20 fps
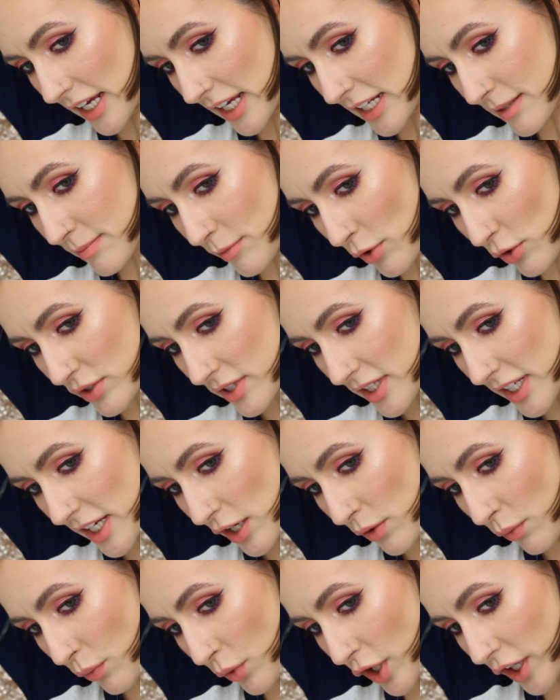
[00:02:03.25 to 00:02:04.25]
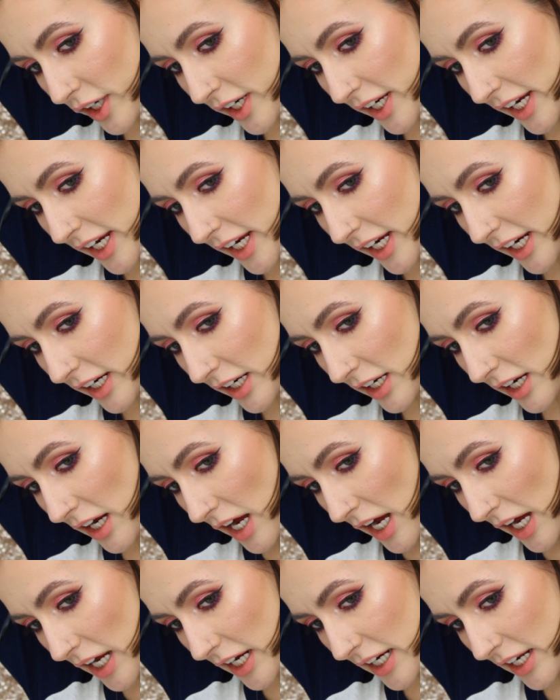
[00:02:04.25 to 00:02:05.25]
it's mostly working
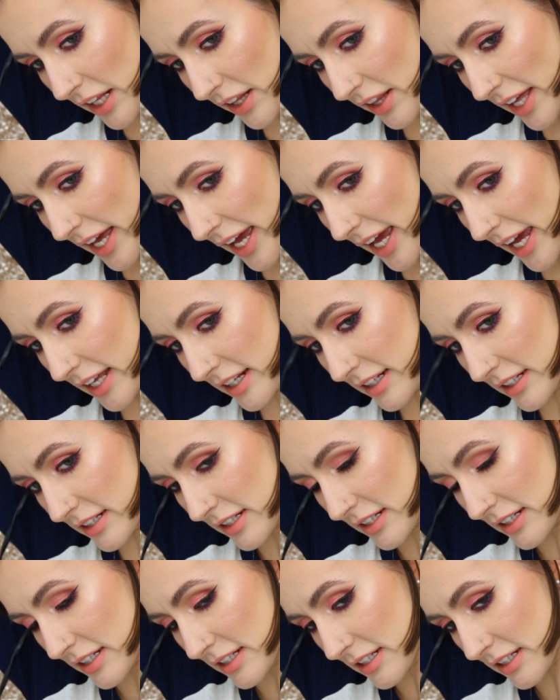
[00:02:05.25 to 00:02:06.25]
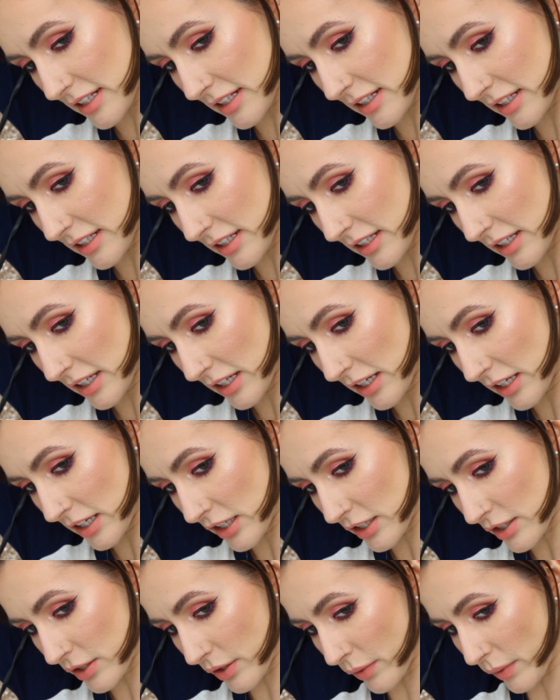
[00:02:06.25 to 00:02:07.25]
on the ends.
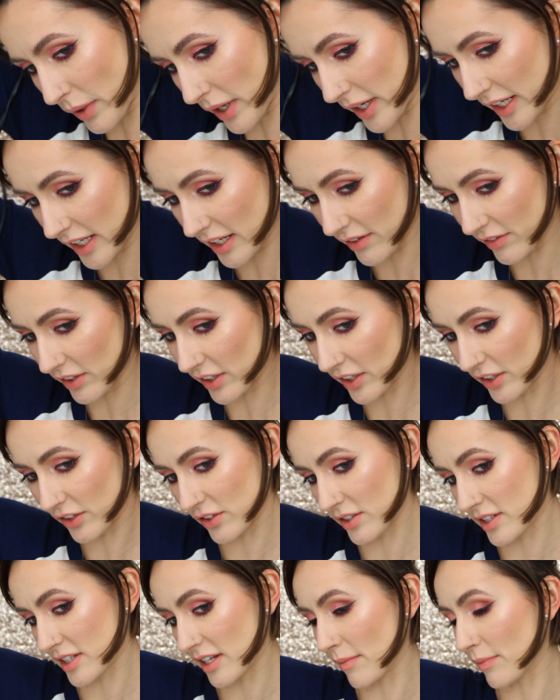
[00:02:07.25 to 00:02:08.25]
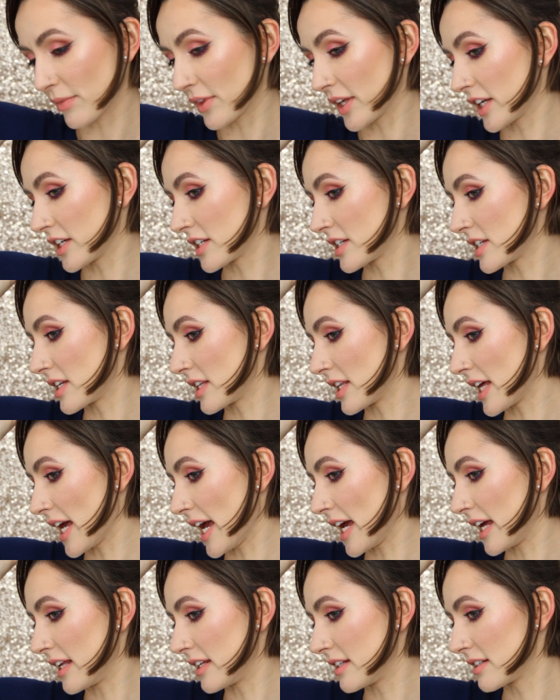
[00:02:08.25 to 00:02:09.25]
So we want to give a little something to the
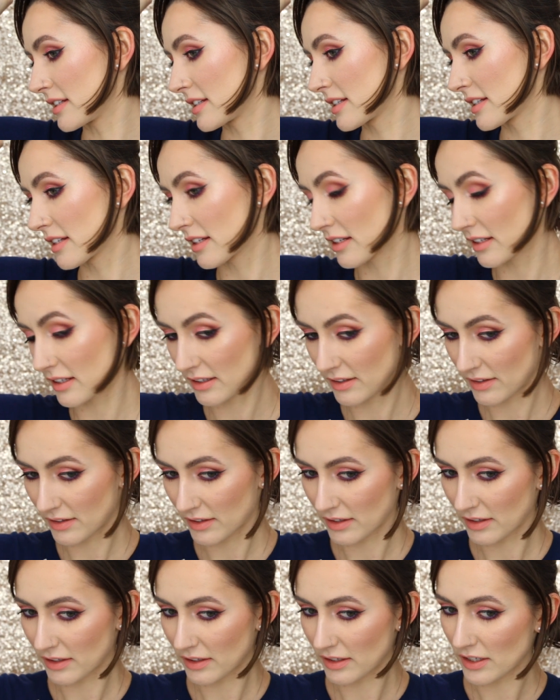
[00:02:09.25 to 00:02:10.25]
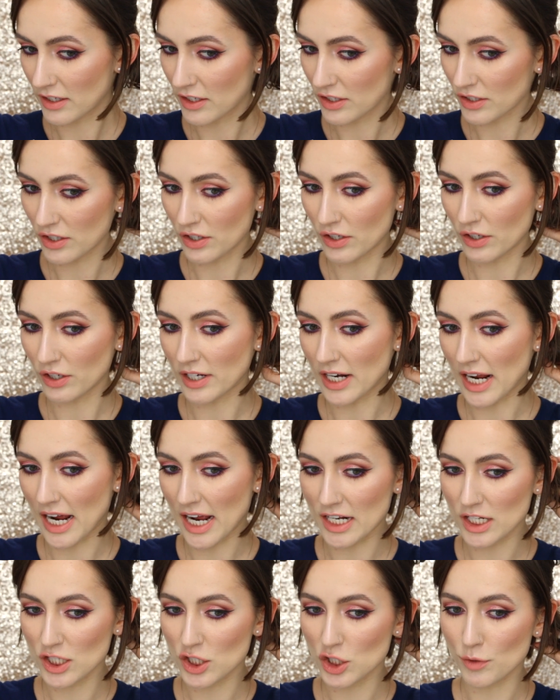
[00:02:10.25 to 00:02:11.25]
ends. So they're
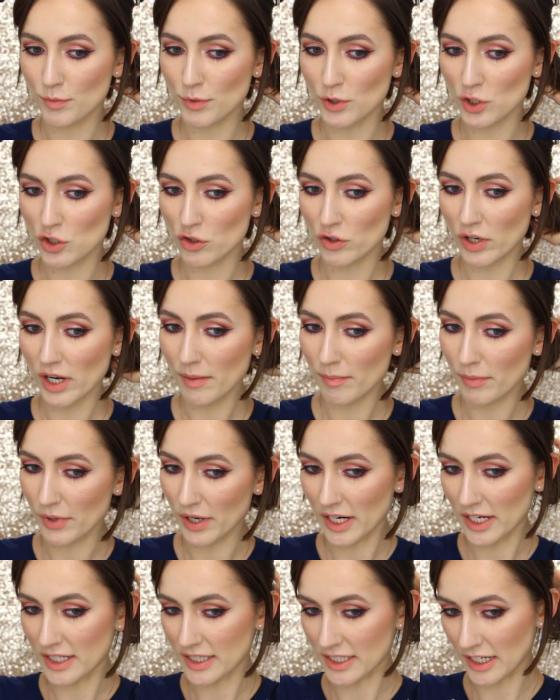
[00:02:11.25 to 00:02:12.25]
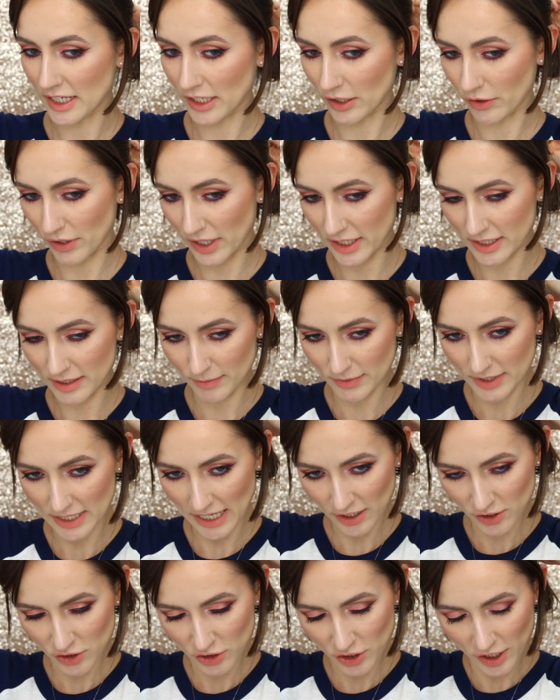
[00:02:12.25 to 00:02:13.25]
not super straight, but it's going to create some
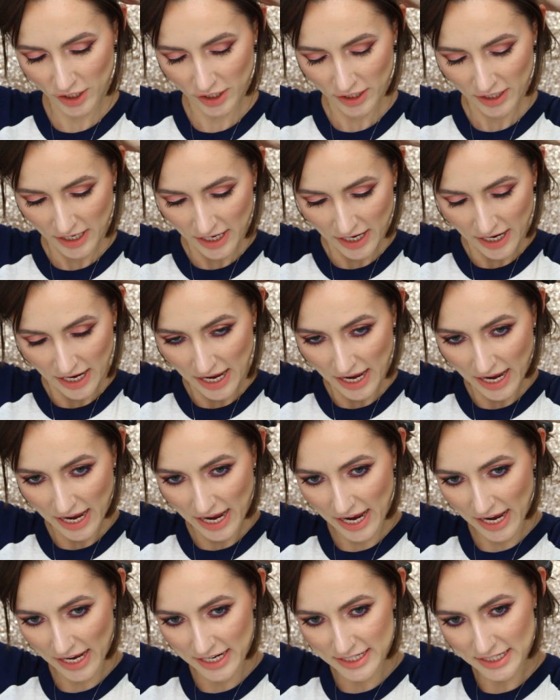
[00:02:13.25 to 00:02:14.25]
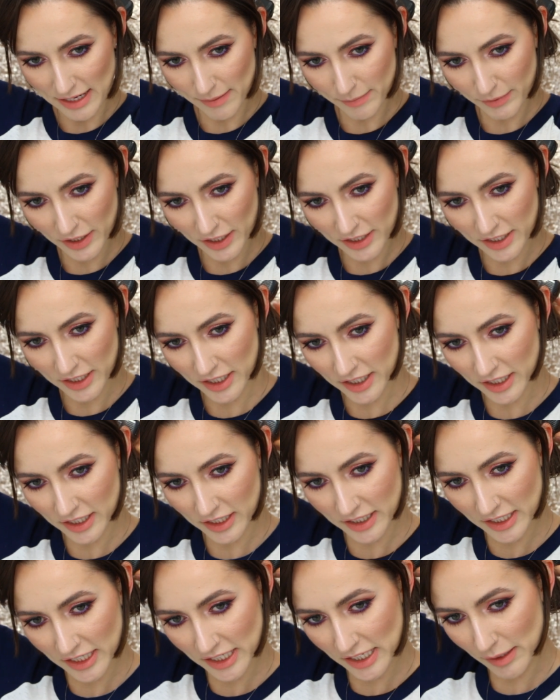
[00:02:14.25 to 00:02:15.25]
texture. And I'm going to
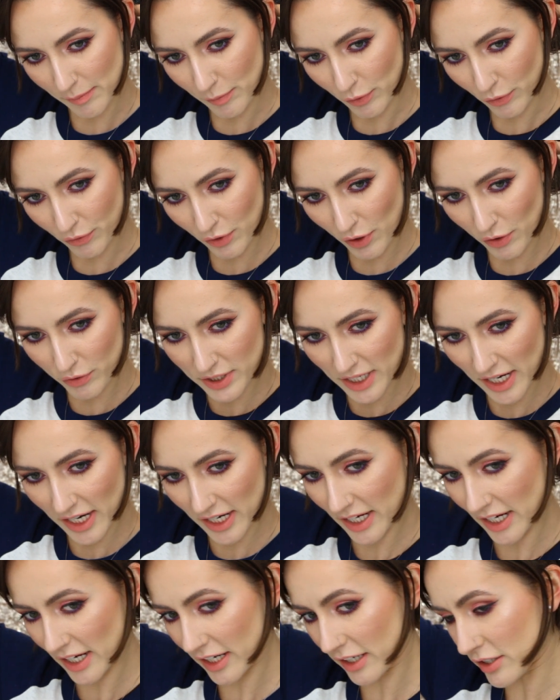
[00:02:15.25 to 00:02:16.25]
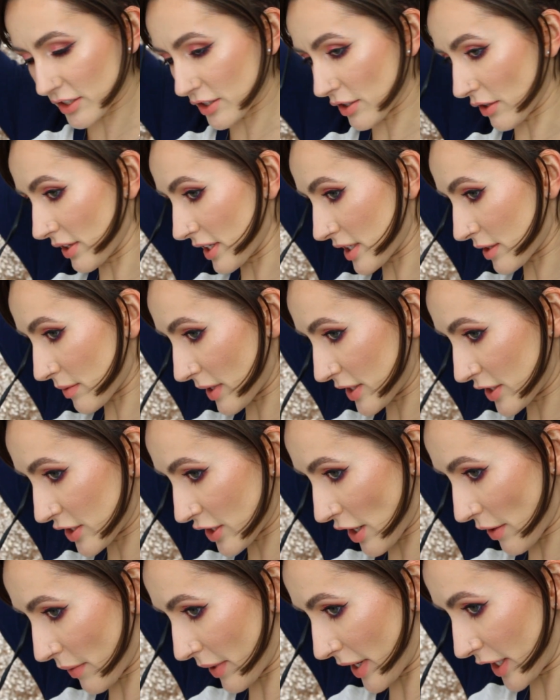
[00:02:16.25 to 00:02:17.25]
keep rotating, so this one's
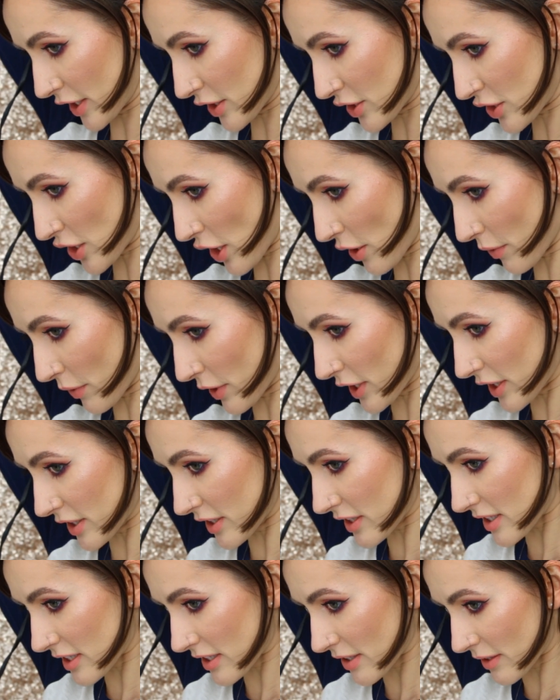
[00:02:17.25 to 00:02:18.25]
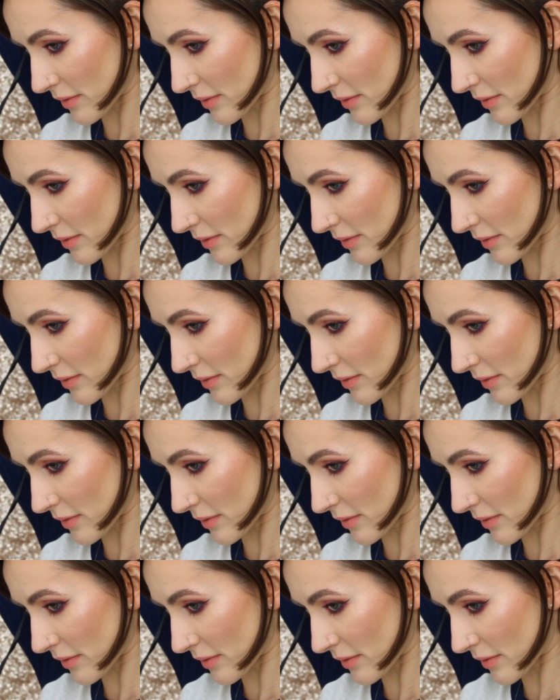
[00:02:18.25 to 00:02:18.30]
going towards